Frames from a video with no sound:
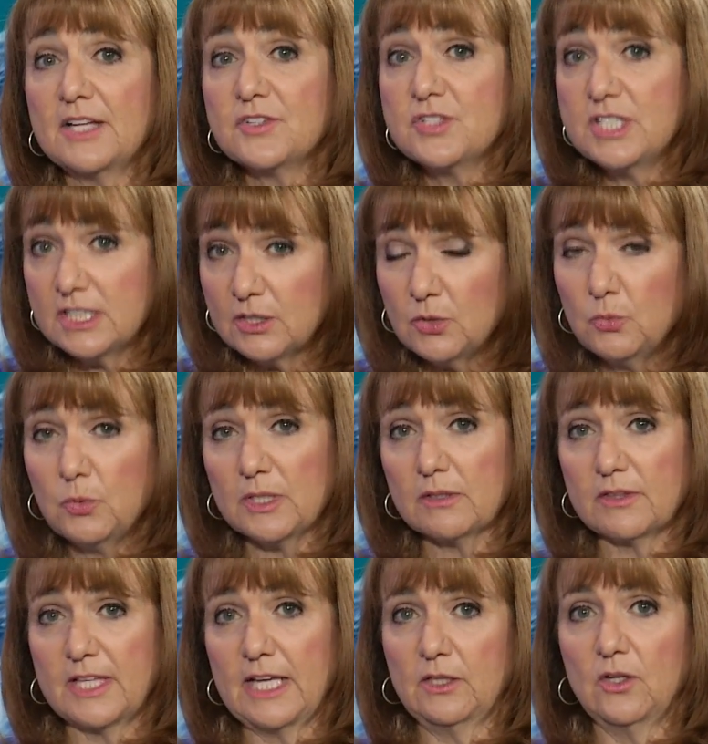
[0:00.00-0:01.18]
and deal with
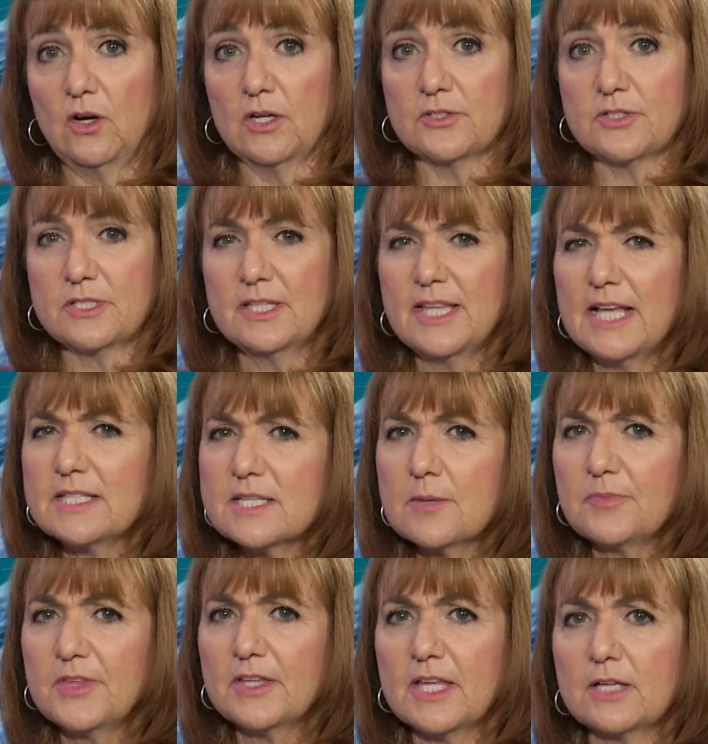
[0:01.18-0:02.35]
that loss. And that's
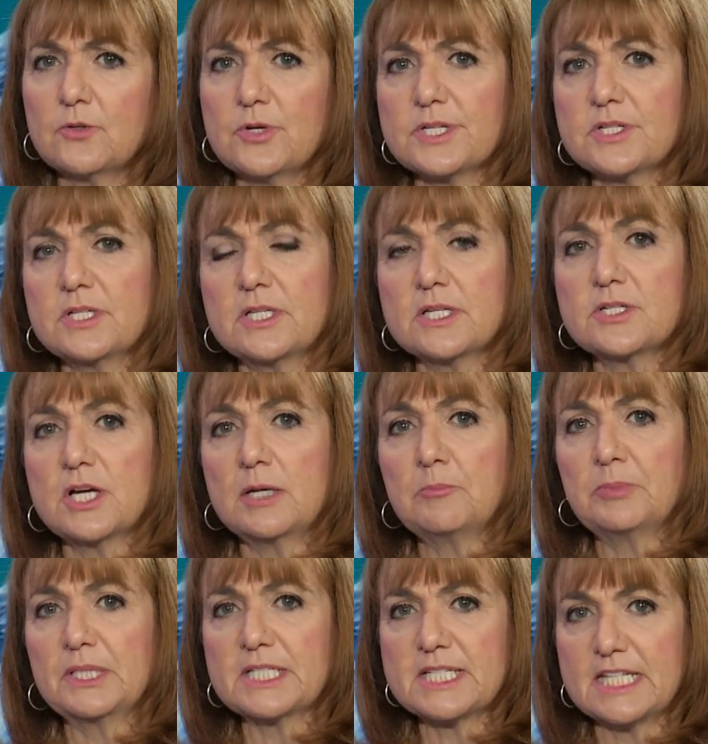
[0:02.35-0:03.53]
something that Kristen and Tom
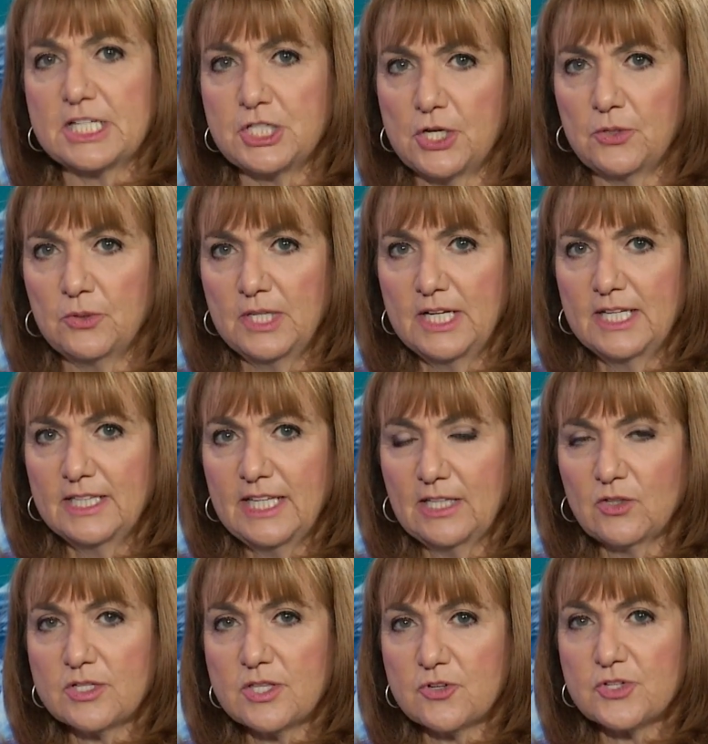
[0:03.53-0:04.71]
Polizzi know. They
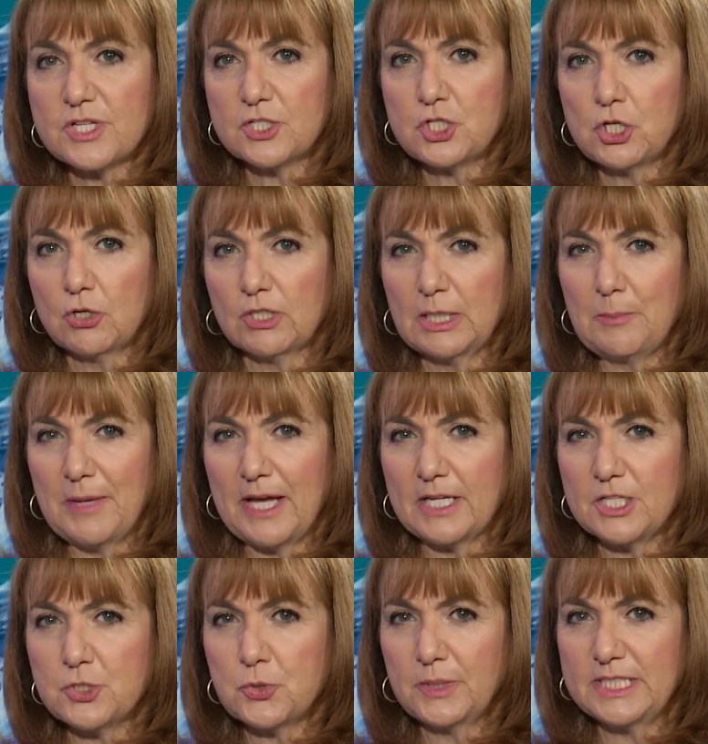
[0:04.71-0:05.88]
lost their son Charlie back
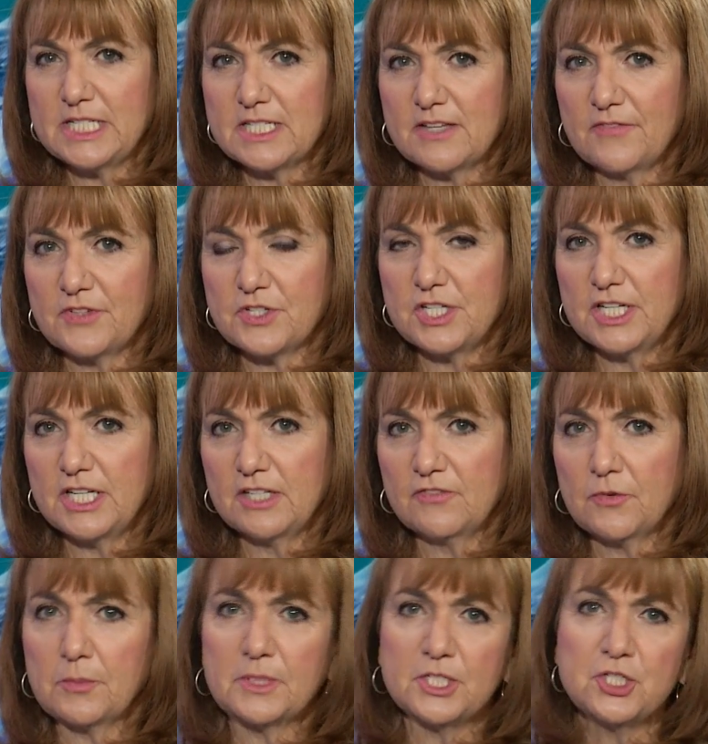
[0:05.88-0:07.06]
in 2017
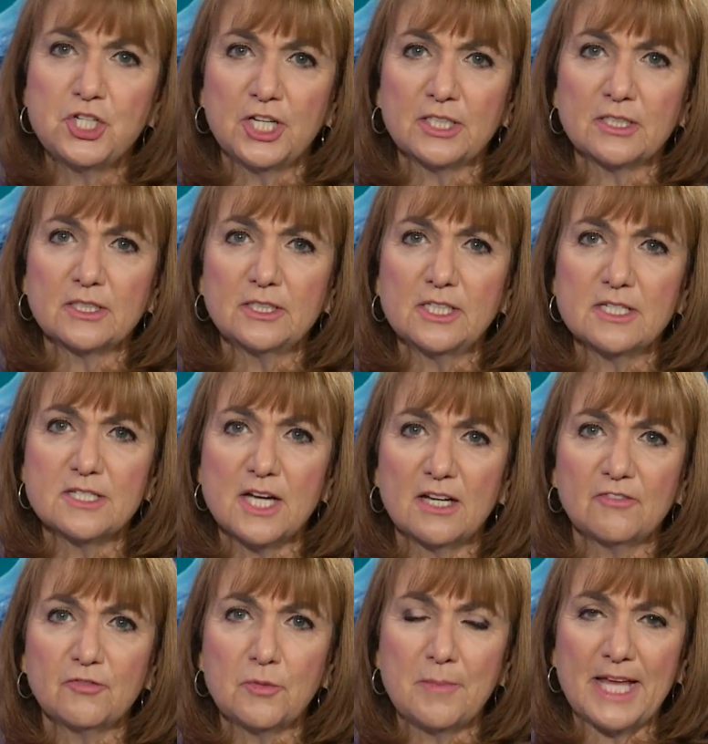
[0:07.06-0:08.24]
from congenital
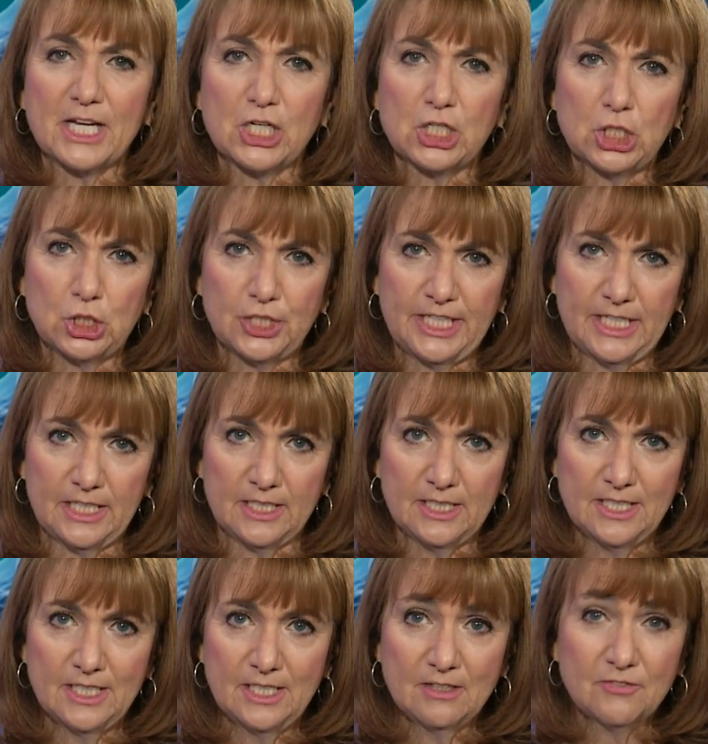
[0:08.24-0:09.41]
diaphragmatic hernia.
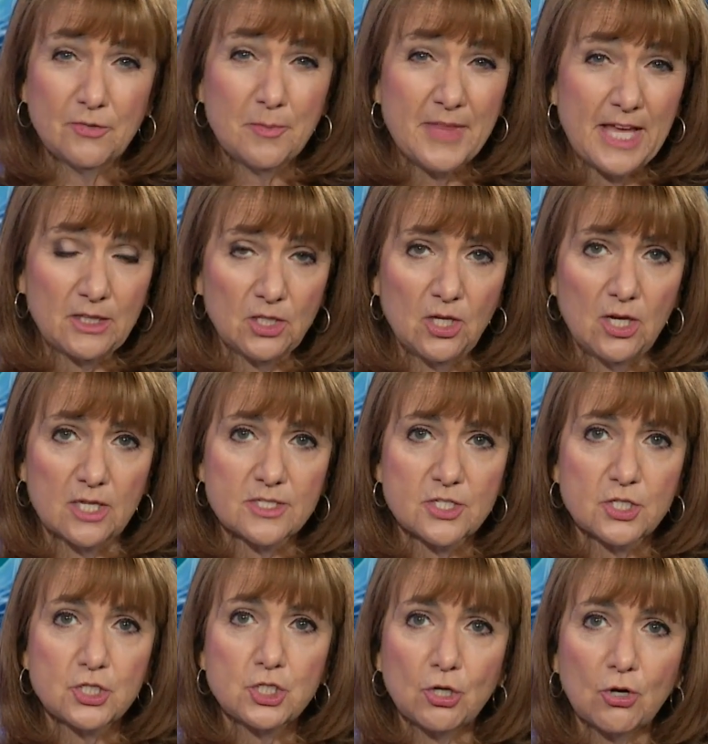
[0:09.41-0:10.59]
From that loss,
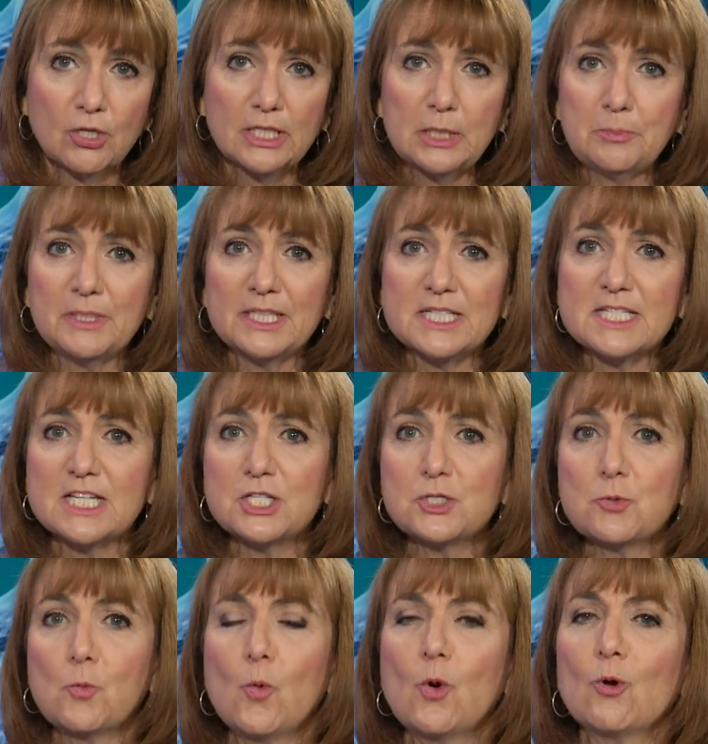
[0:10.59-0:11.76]
Charlie
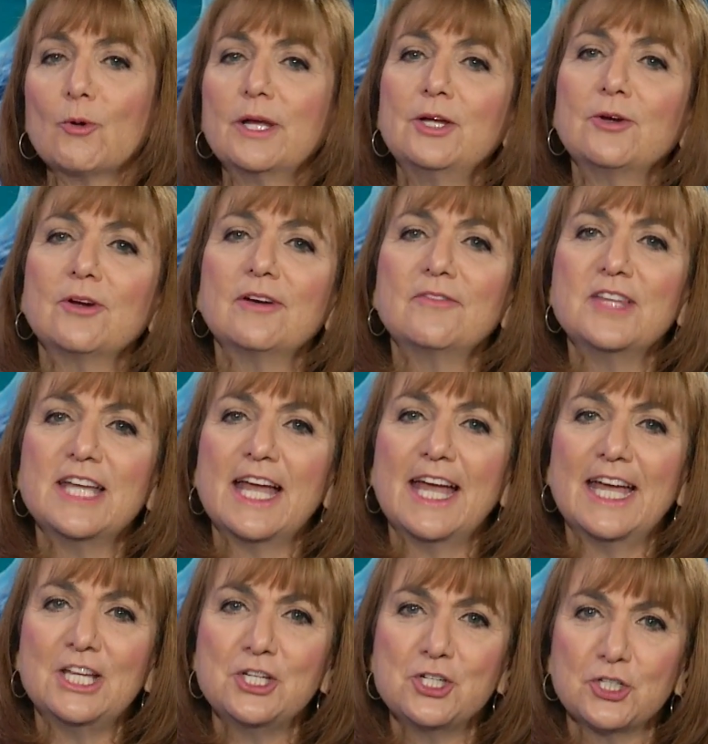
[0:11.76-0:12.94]
Polizzi's Warrior of the
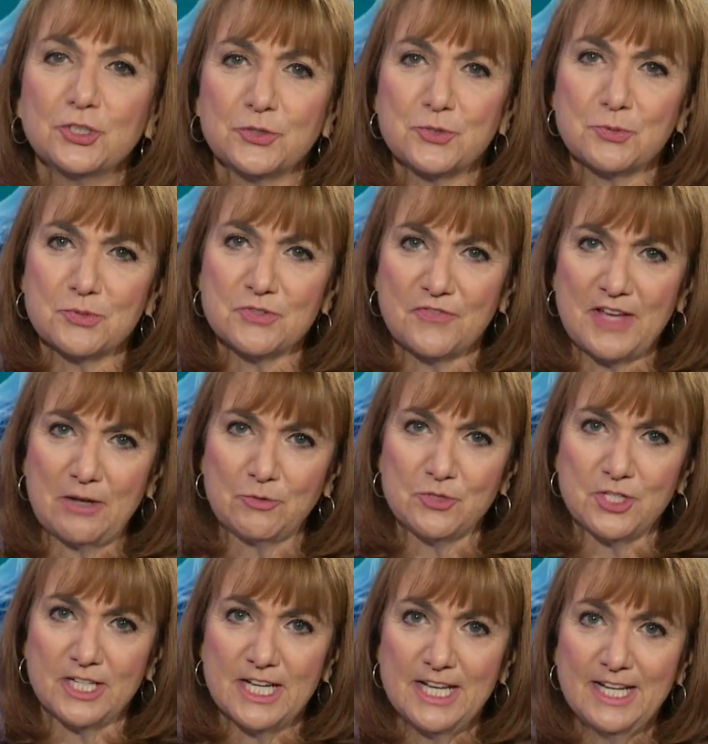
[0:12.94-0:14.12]
Angels was
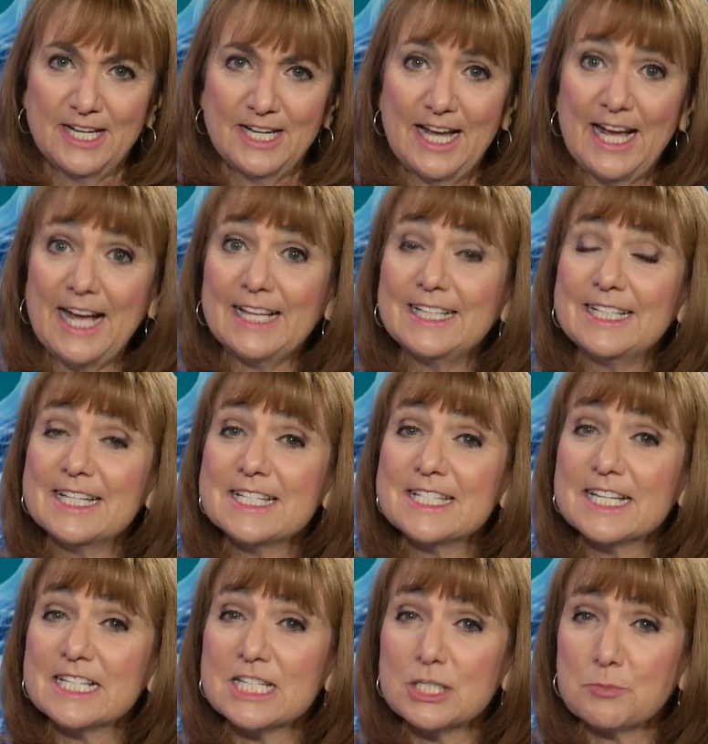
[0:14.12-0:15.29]
founded, and it has
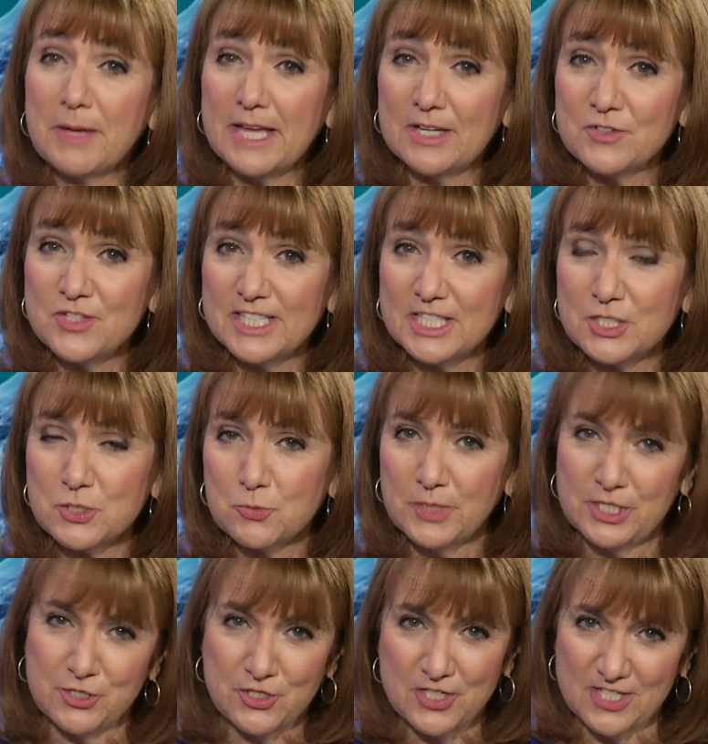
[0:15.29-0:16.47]
expanded its
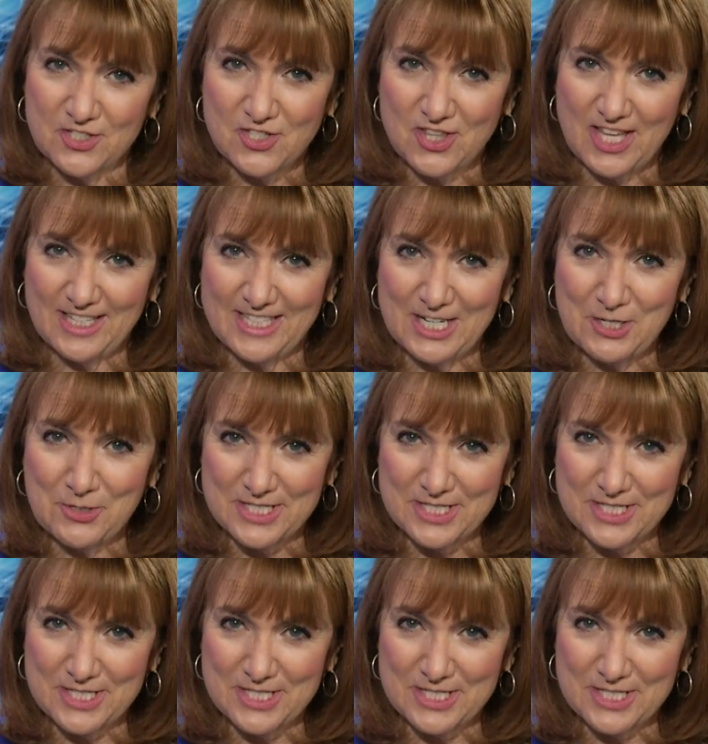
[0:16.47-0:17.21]
reach since then. And